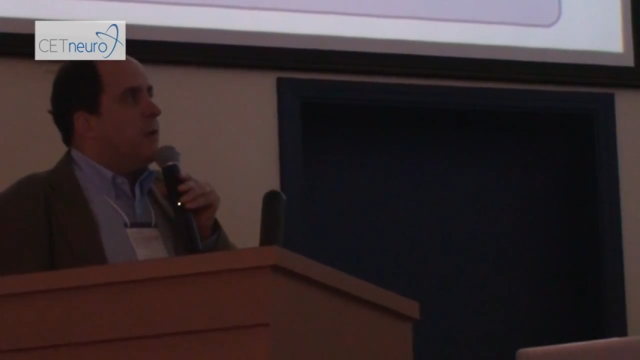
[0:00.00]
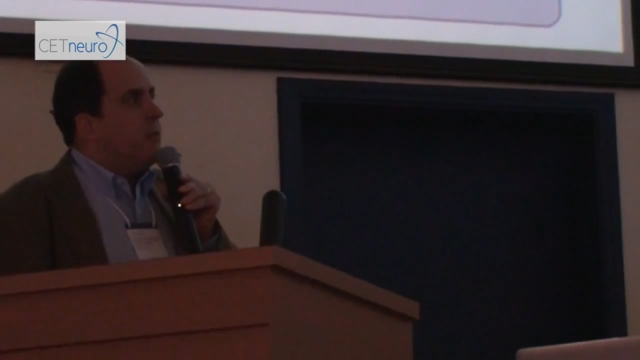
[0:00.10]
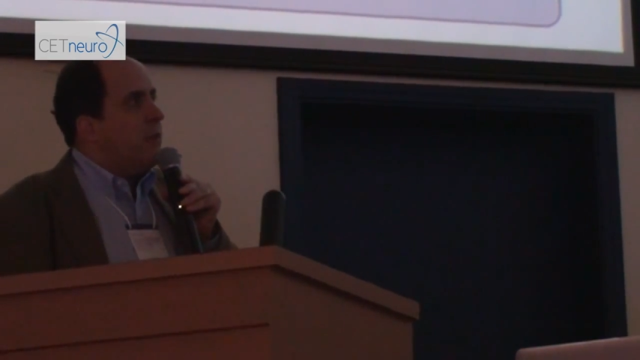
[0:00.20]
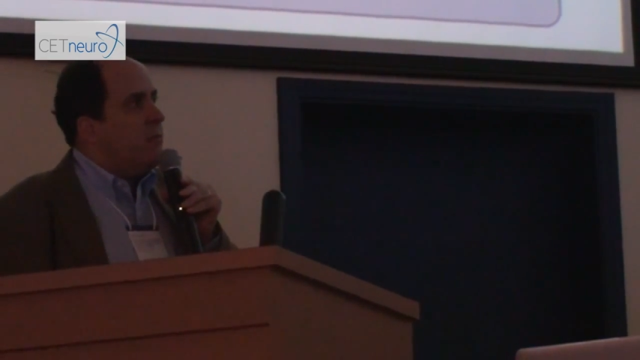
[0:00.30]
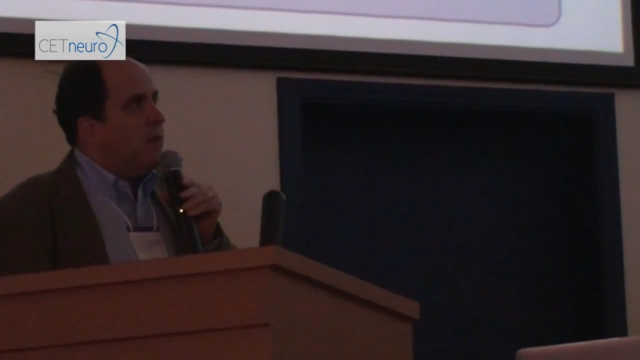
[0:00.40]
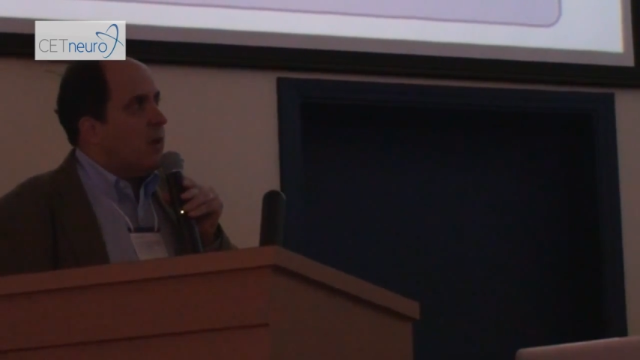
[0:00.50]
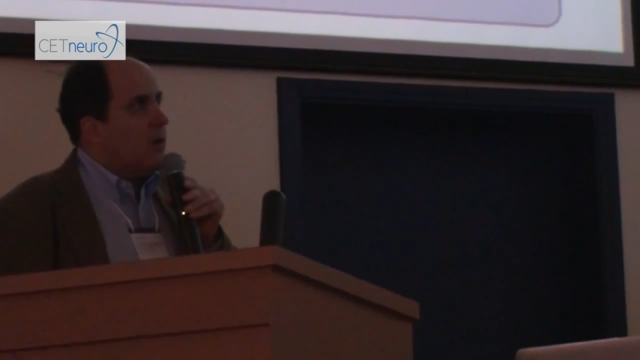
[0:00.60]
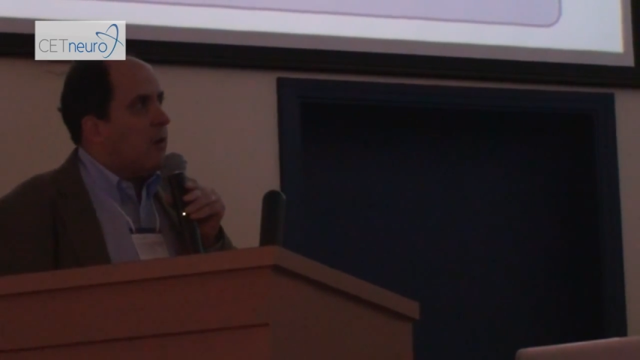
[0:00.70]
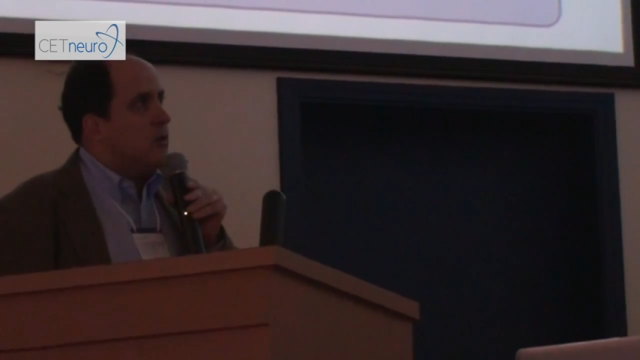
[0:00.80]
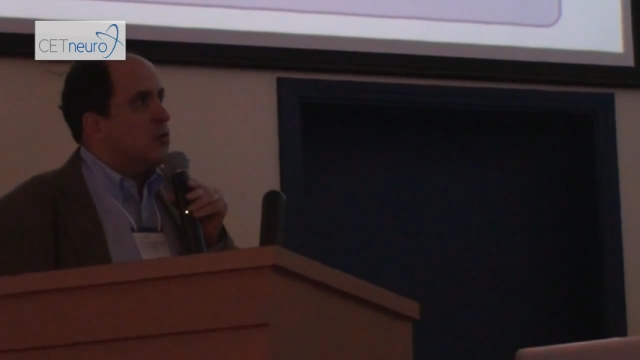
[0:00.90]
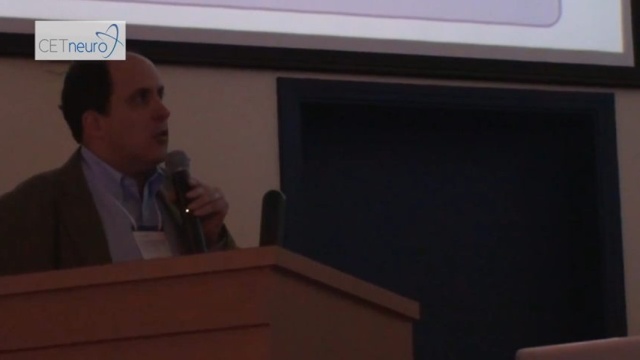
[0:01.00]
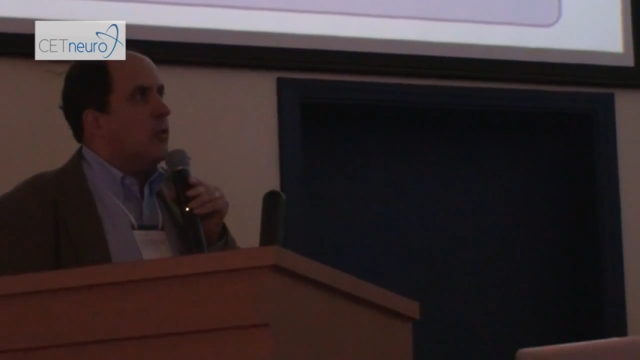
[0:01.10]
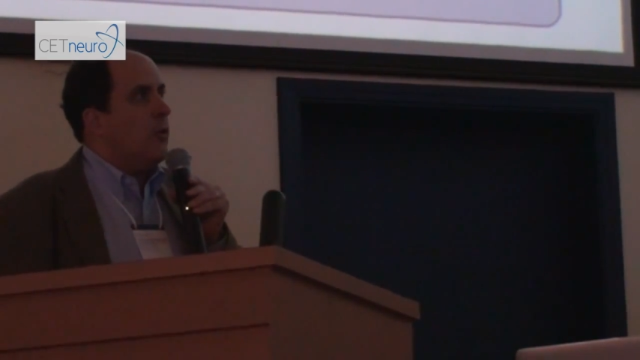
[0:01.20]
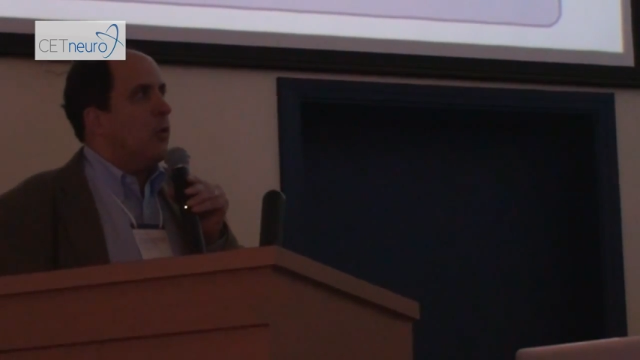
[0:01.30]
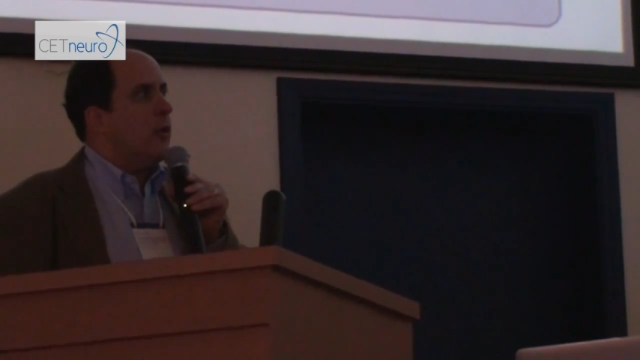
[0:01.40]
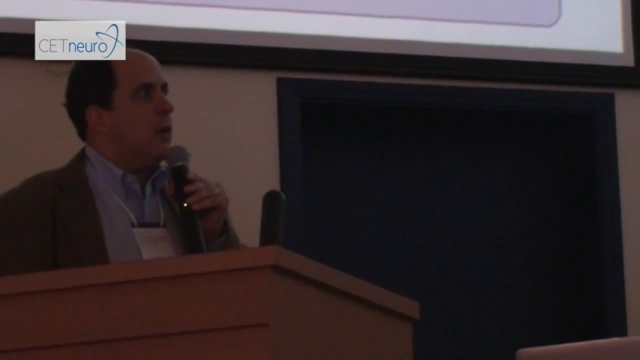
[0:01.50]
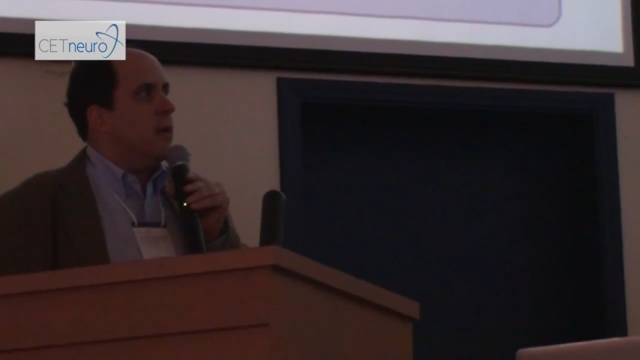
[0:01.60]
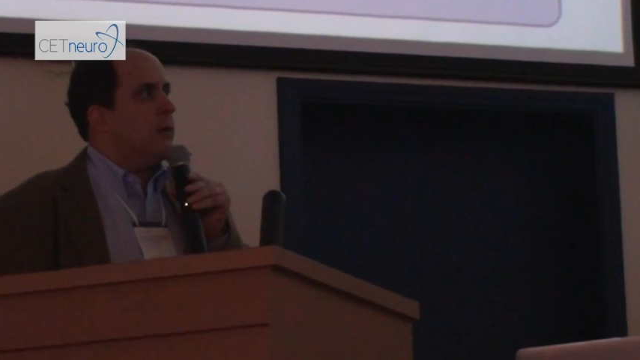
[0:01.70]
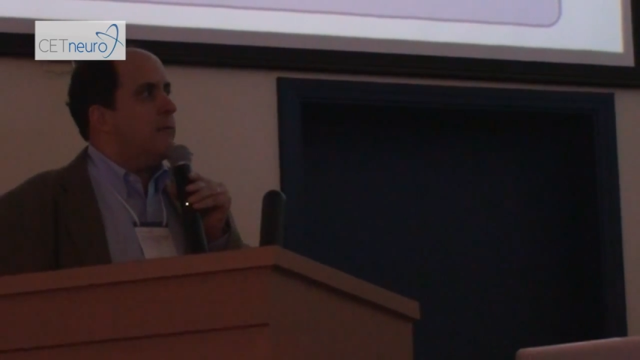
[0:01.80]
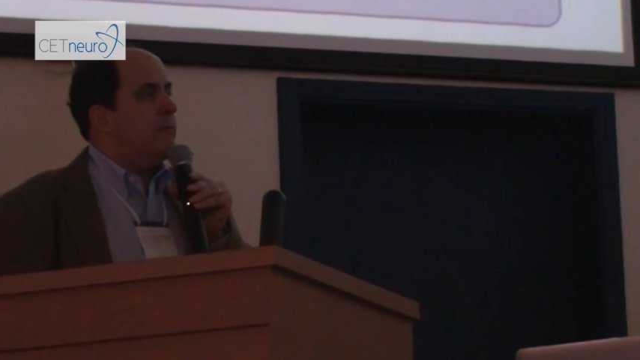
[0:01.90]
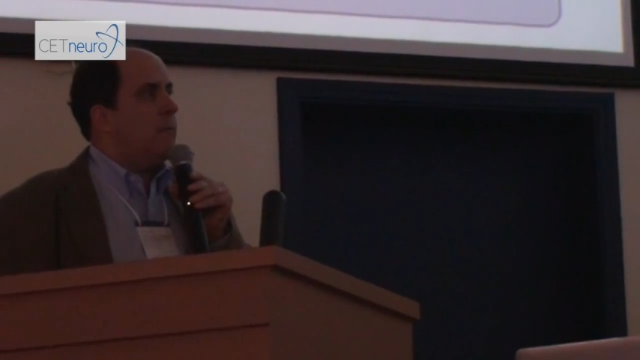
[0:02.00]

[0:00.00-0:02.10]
even a causal or